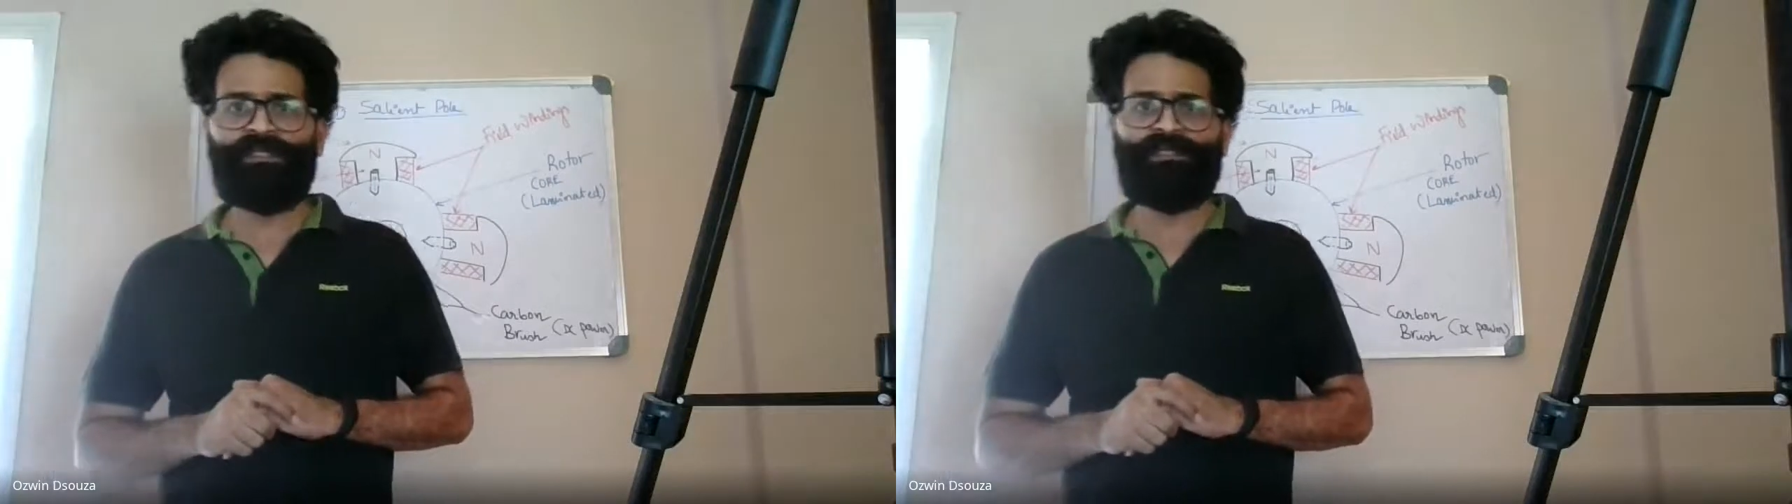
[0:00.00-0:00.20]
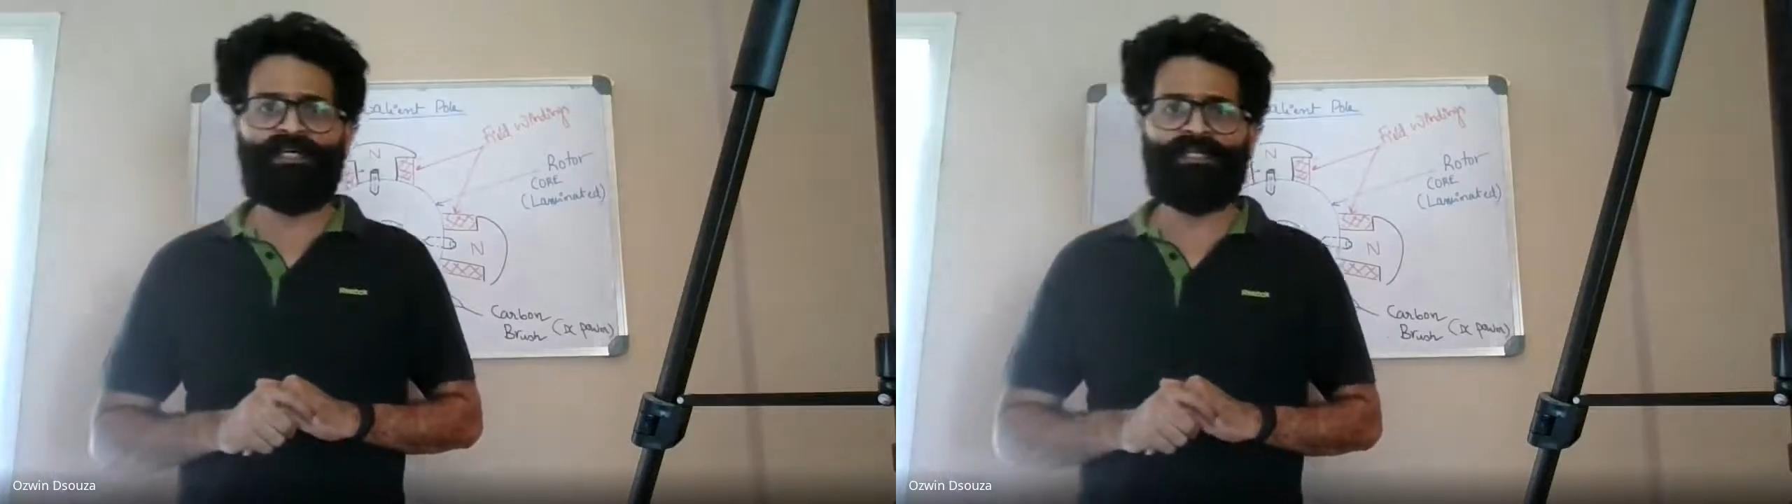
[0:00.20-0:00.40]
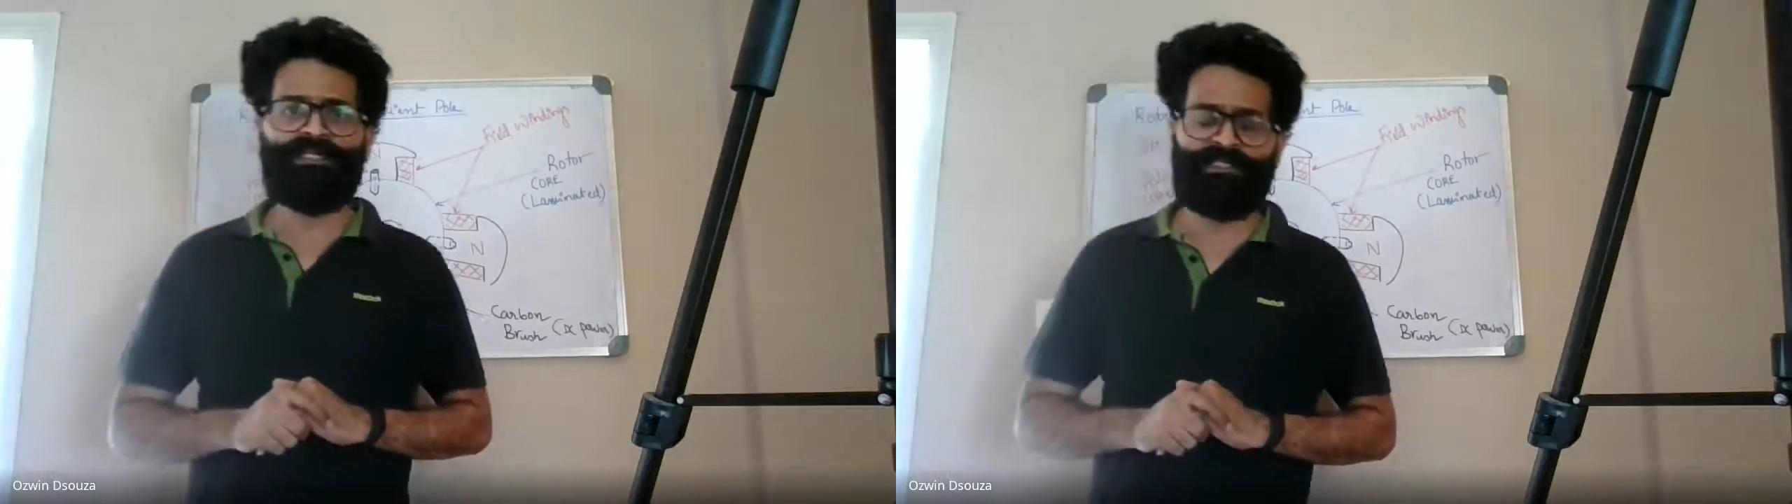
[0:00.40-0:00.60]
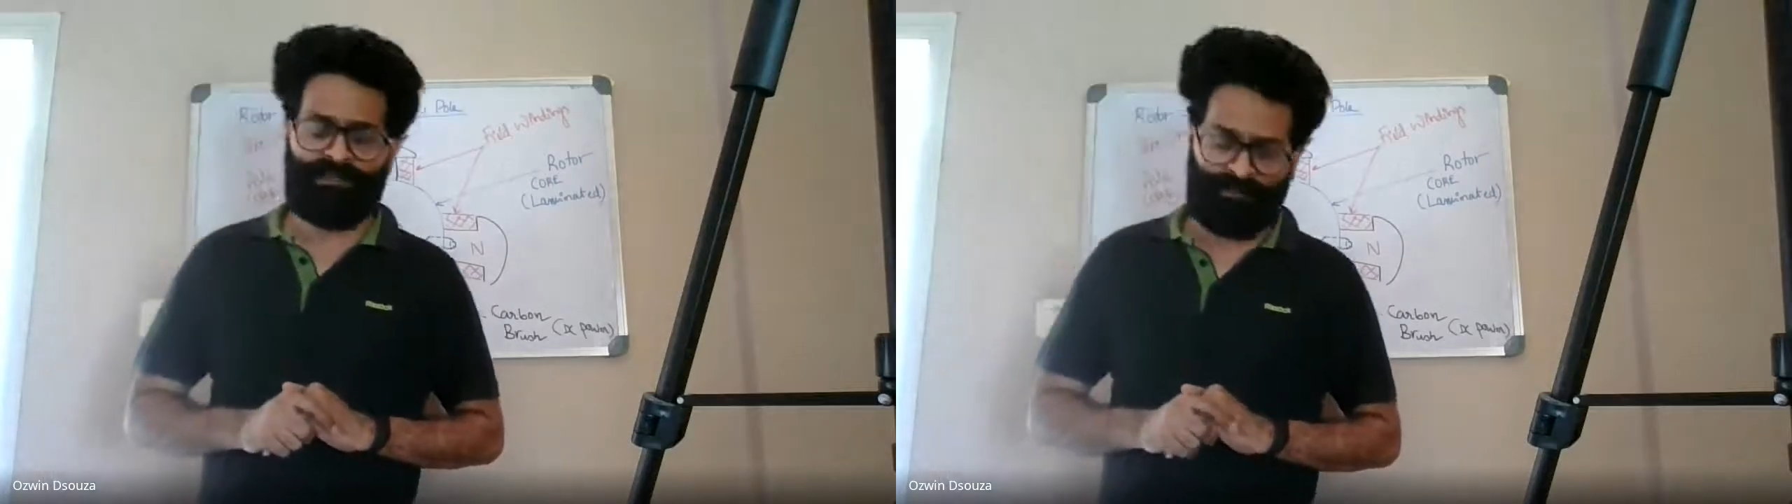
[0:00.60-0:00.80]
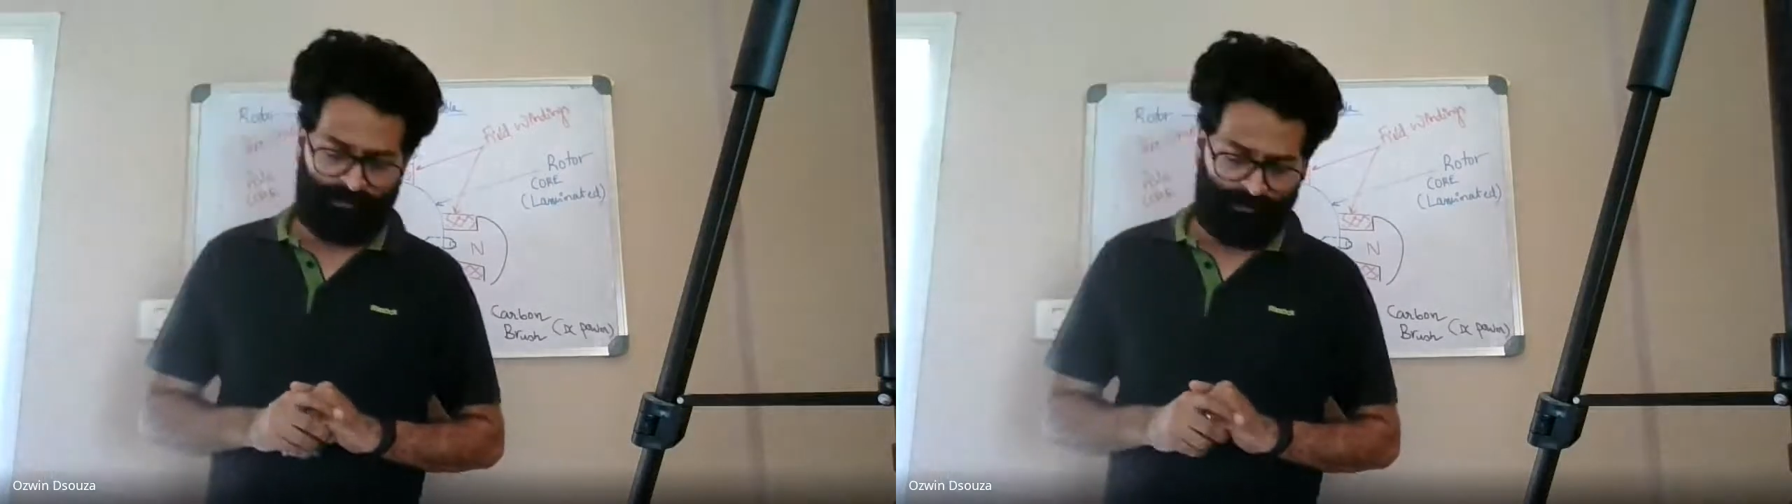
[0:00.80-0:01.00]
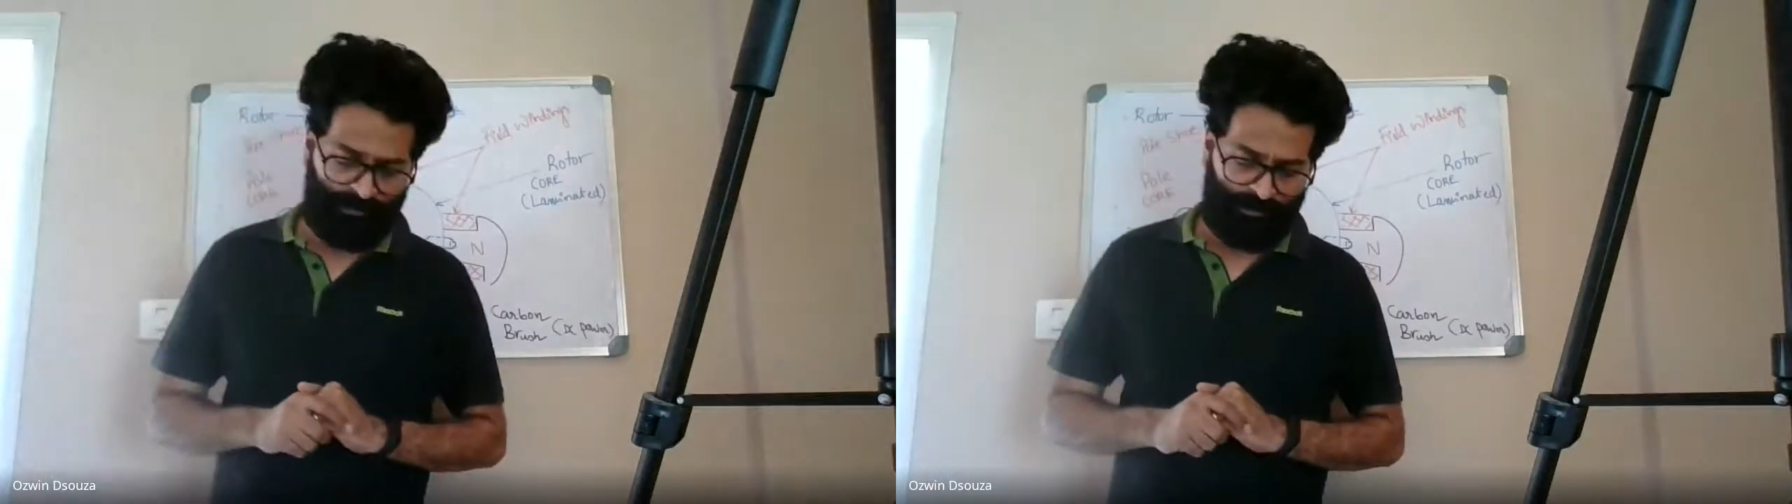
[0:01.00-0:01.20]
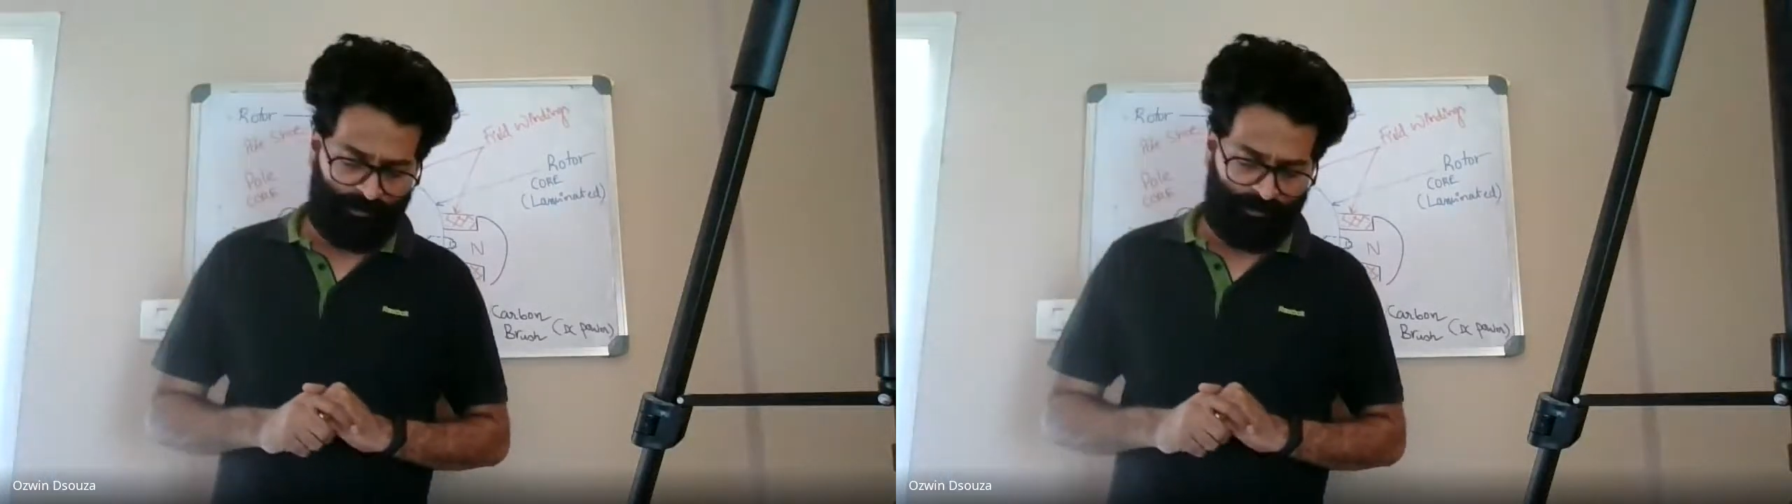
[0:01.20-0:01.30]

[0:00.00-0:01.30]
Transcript: that is uh, uh,